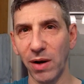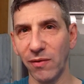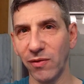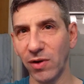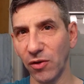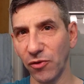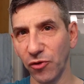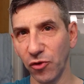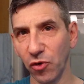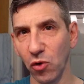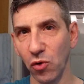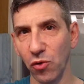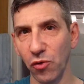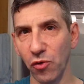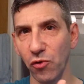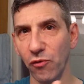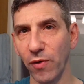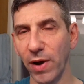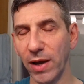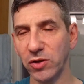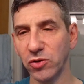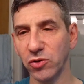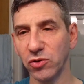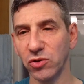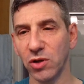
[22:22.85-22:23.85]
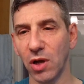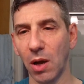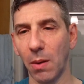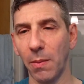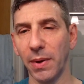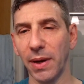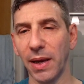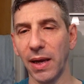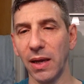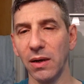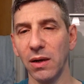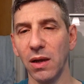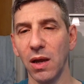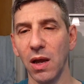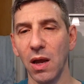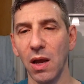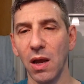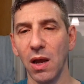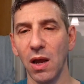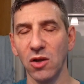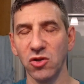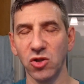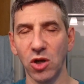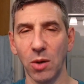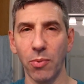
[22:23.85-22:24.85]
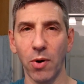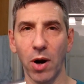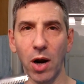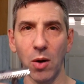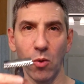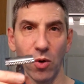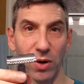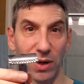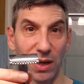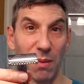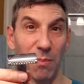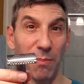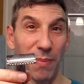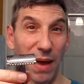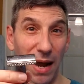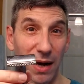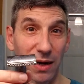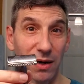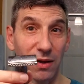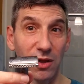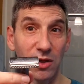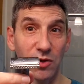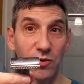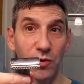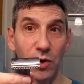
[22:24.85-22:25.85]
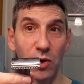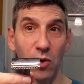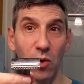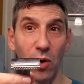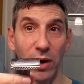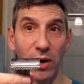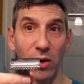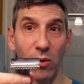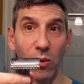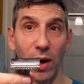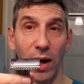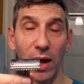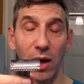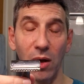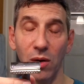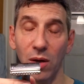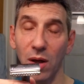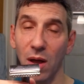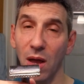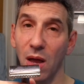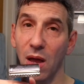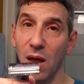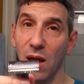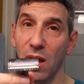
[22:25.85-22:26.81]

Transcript: I've got two new razors coming in, so I probably won't get back to this for quite a while.